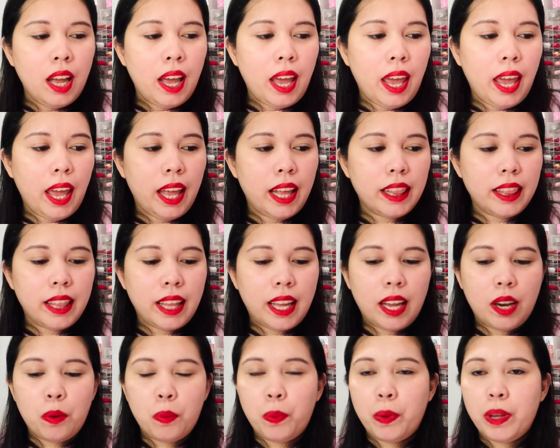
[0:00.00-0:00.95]
And
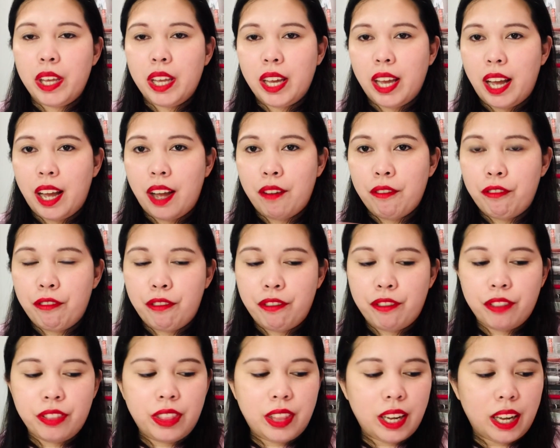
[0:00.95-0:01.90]
then we have
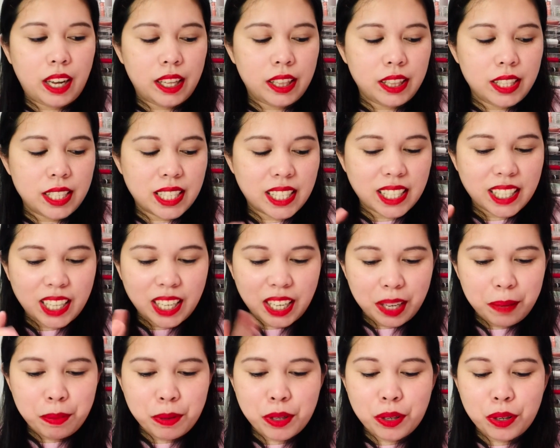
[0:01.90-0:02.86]
the
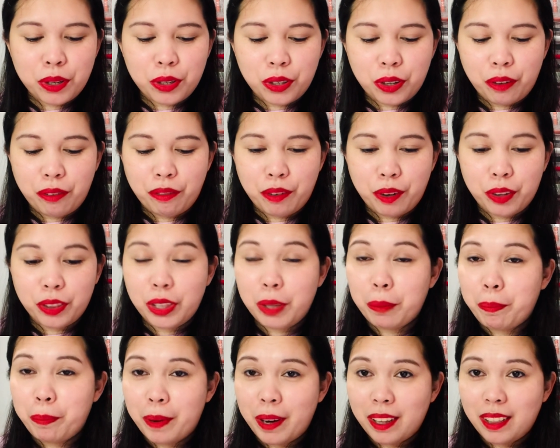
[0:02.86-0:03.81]
description of all the
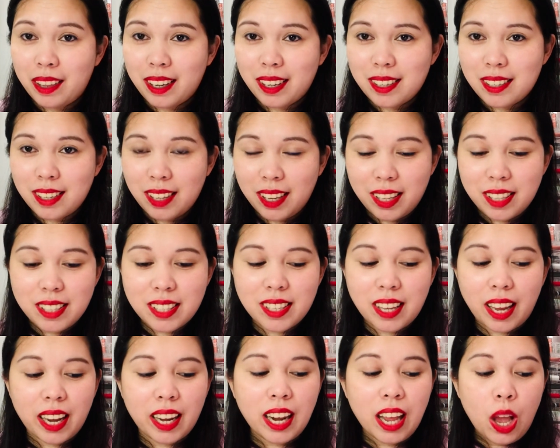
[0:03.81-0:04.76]
products
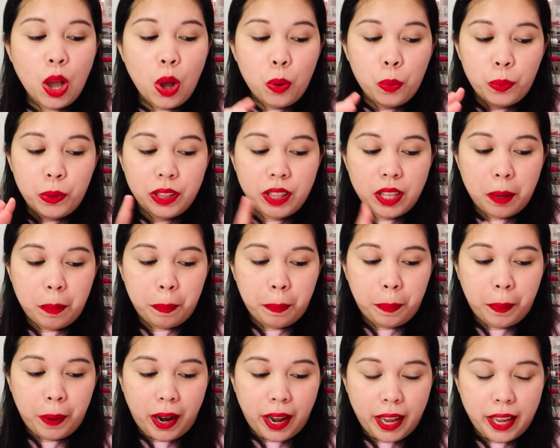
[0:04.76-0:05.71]
inside with the
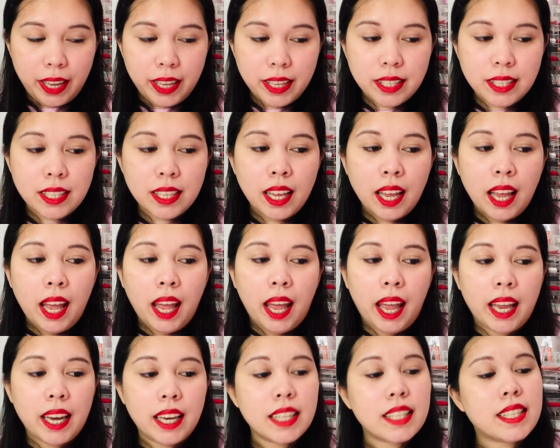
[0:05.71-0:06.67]
price,
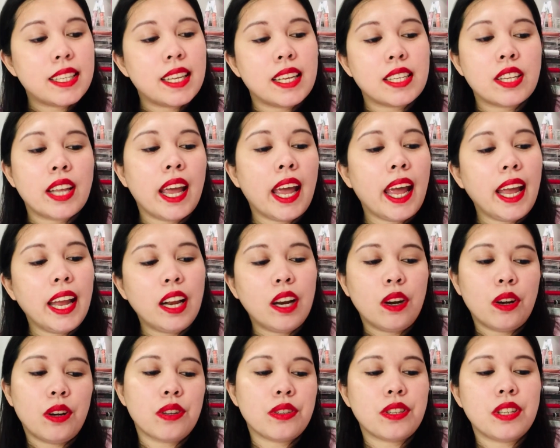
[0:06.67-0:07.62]
and it says, hey
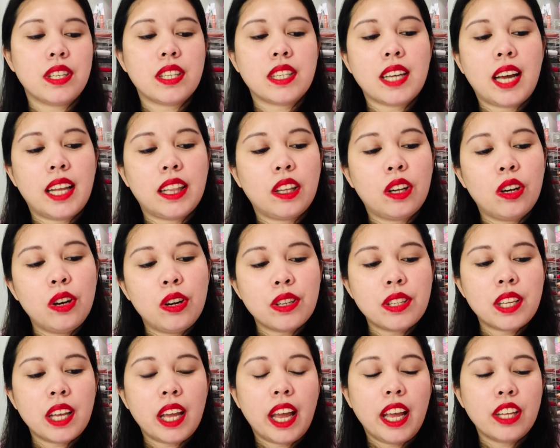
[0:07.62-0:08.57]
glossies, at
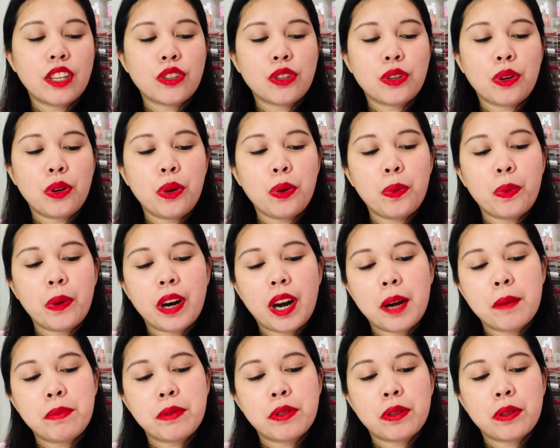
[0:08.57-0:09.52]
Glossy HQ we're
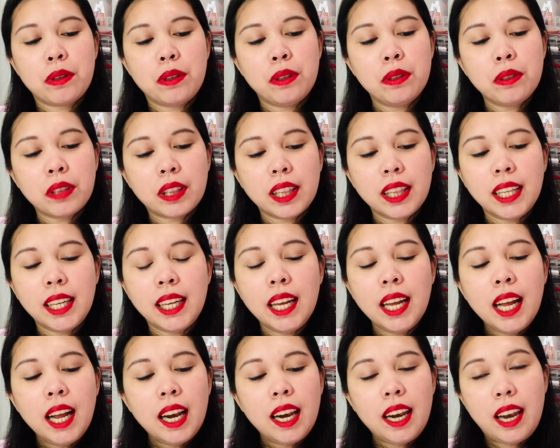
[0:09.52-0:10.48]
absolutely
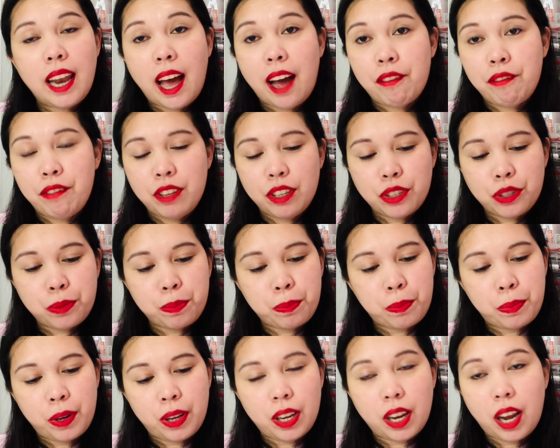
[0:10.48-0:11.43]
loving
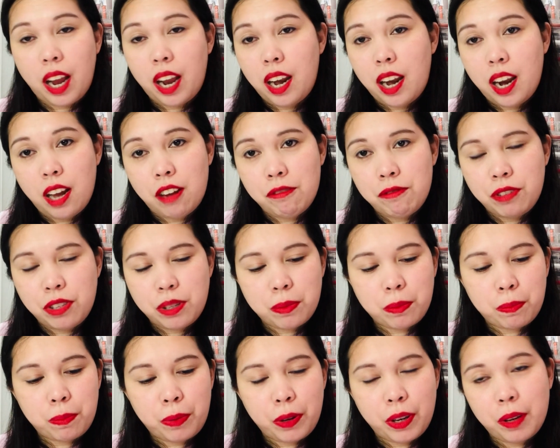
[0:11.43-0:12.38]
spring. I love
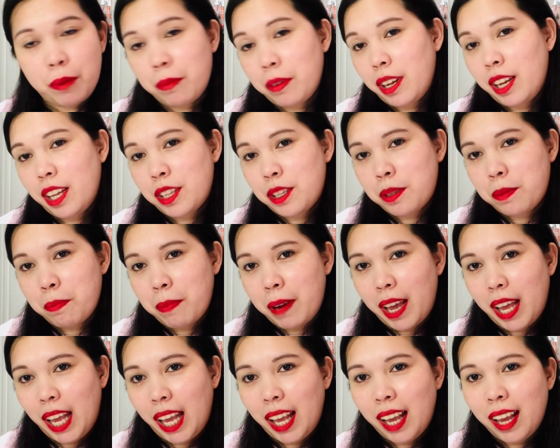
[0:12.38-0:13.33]
spring. It's
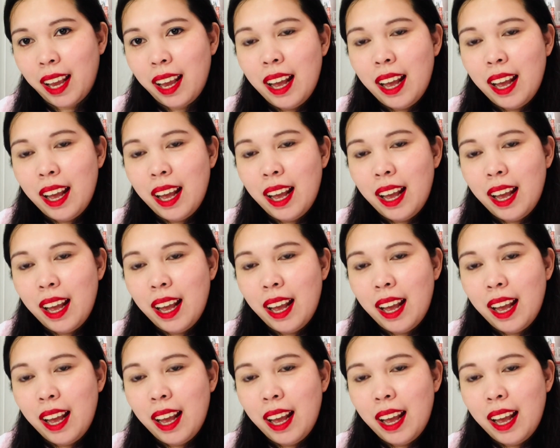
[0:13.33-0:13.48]
my